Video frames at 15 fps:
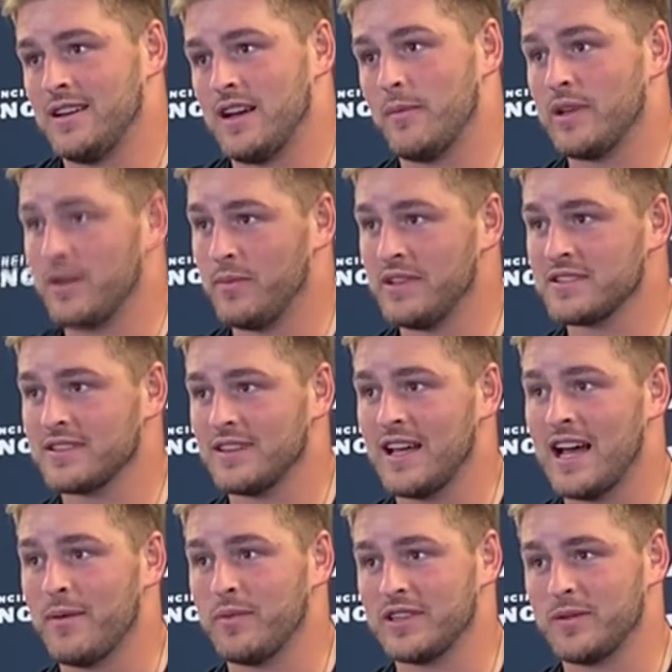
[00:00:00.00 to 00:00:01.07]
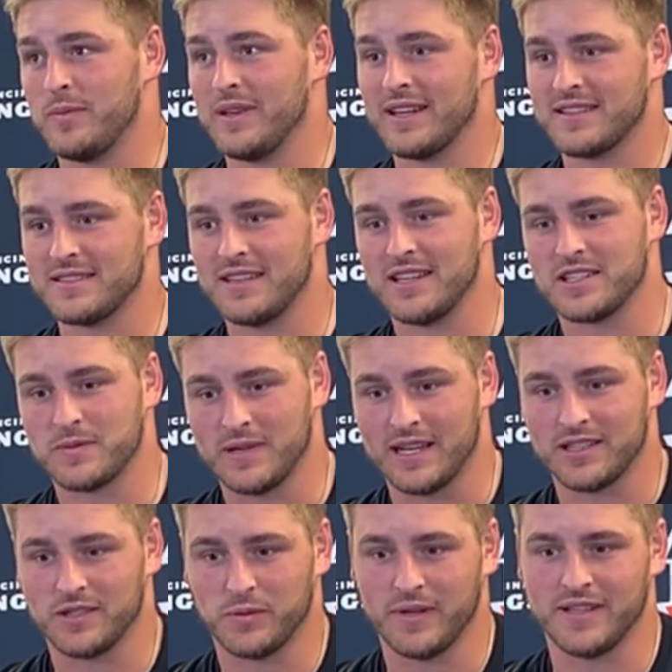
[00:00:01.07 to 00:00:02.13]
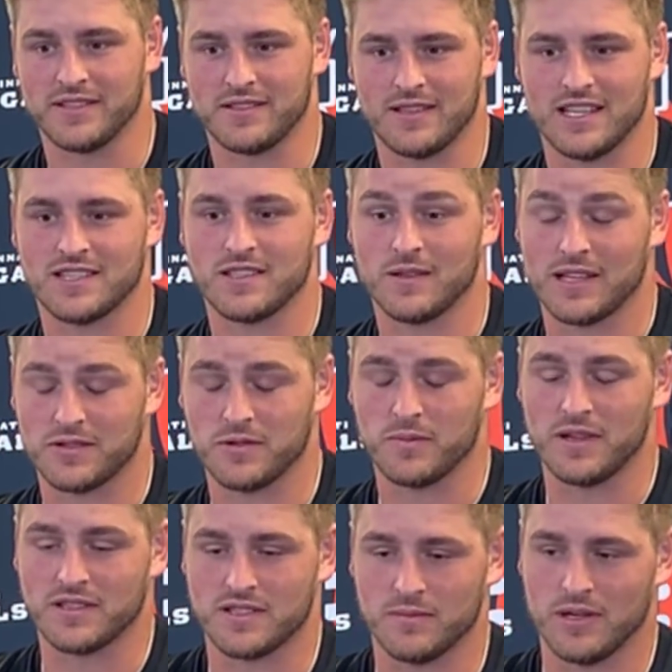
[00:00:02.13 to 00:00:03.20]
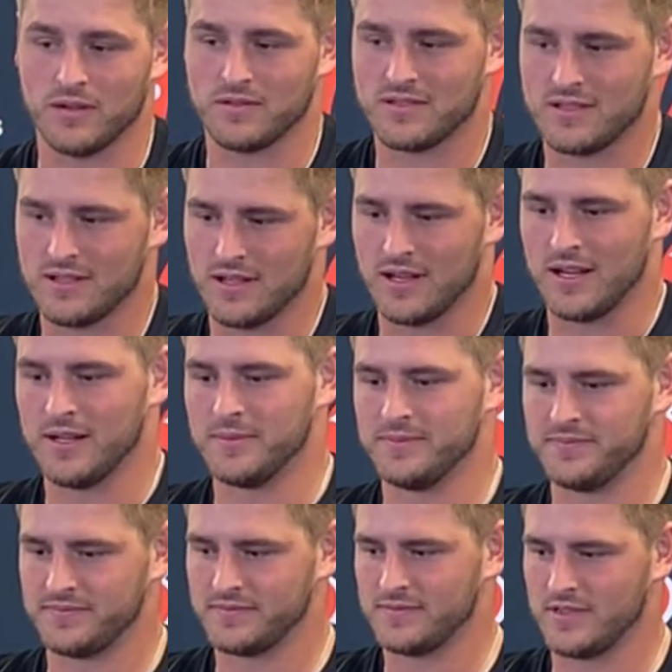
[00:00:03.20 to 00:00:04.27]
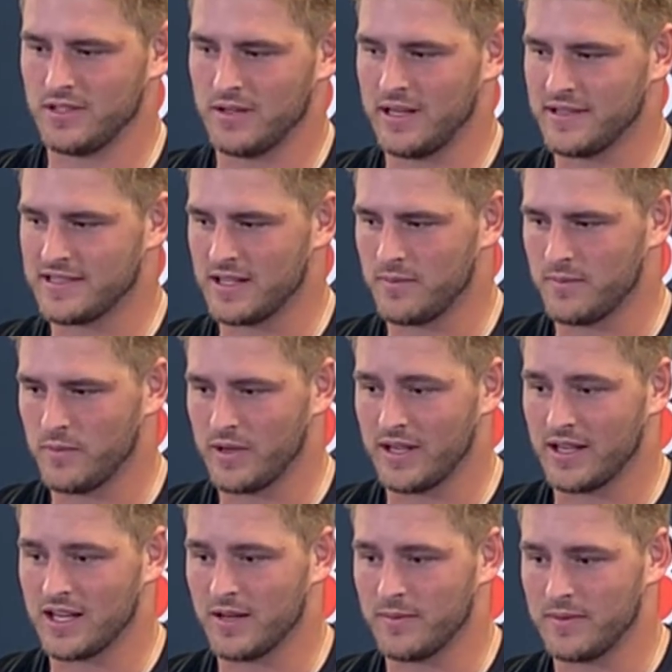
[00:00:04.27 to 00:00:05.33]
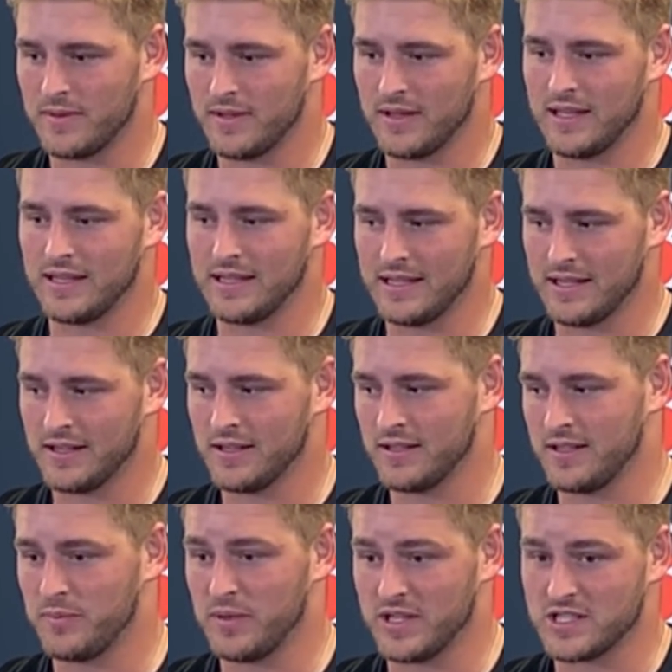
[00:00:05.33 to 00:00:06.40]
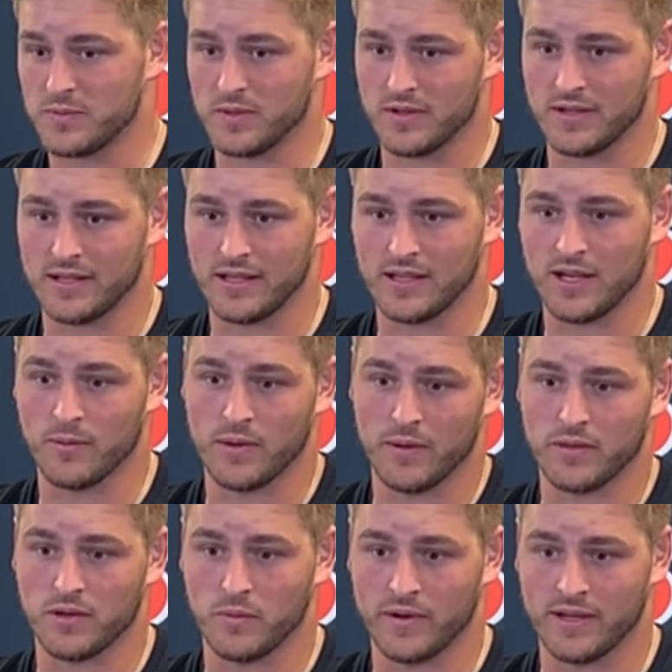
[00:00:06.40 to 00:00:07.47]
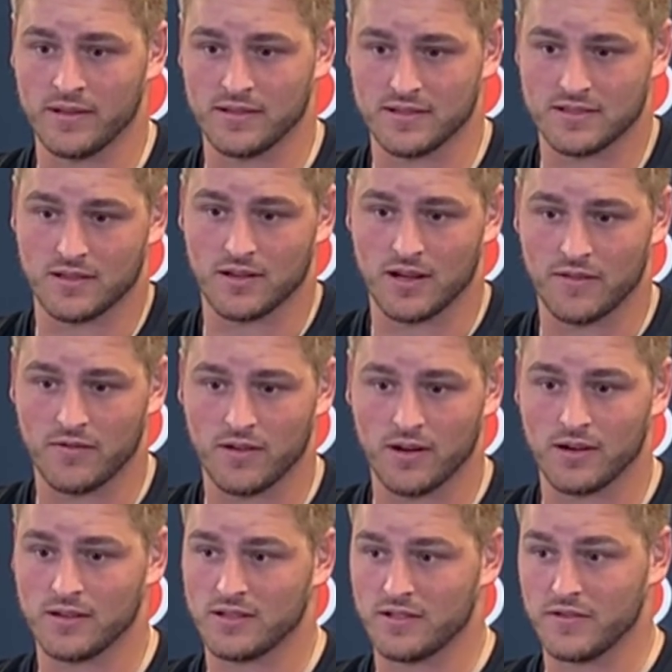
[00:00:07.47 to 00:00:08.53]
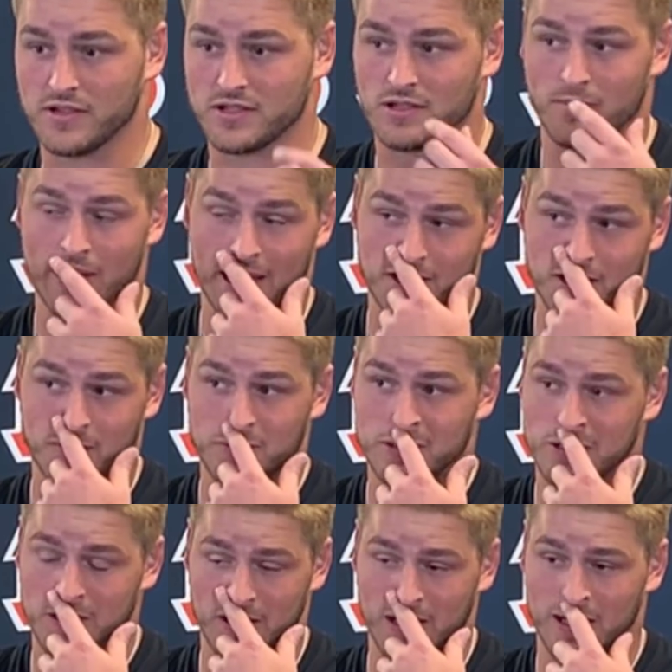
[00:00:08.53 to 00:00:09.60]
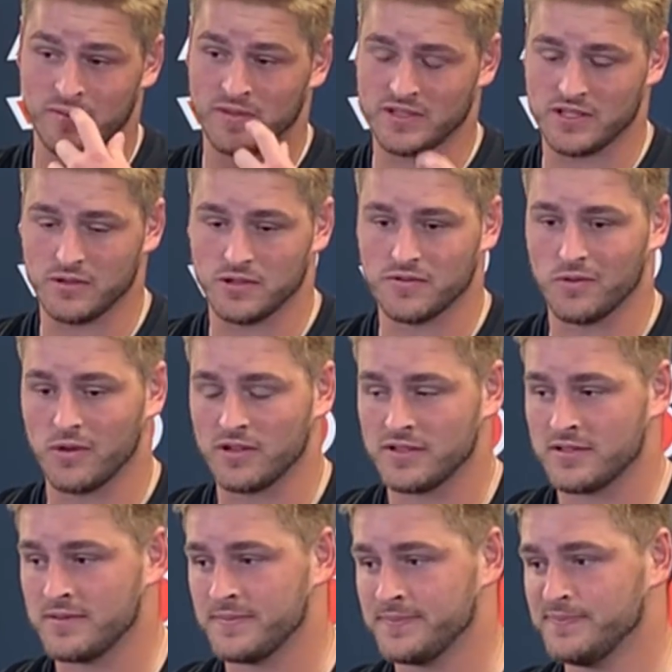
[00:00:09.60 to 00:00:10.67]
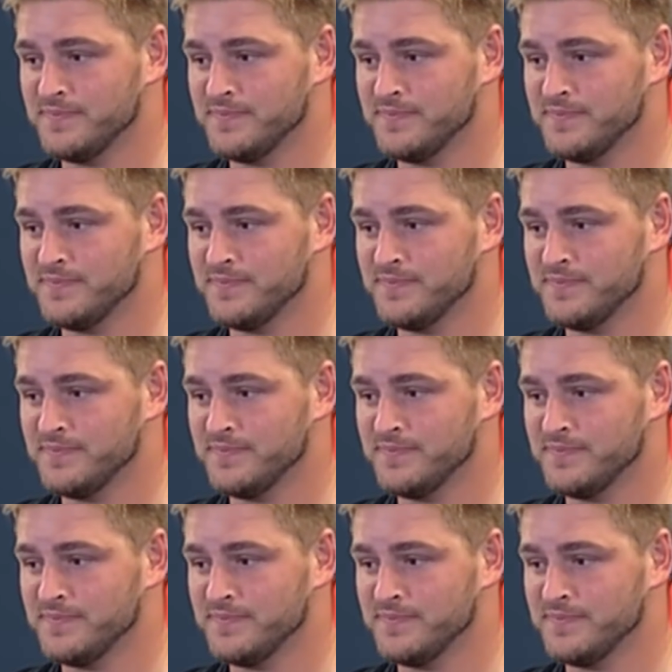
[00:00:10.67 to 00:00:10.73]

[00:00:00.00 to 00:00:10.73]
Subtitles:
I mean, it means a lot, but the biggest thing is we got the win. So that's what means the most. You know, anytime we can come into here in Pittsburgh and come away with a win to start off our divisional matchups is huge for us.